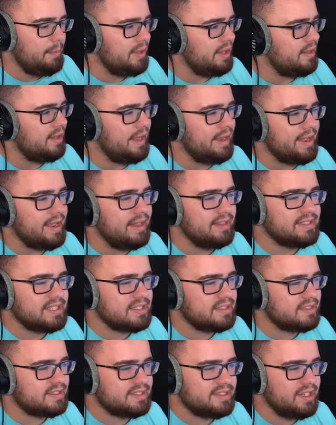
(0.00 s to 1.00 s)
like it's
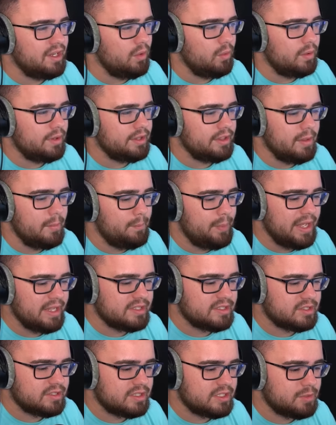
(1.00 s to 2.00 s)
just still one of the
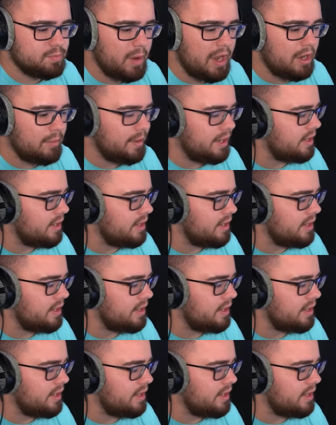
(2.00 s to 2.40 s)
best Spider-Man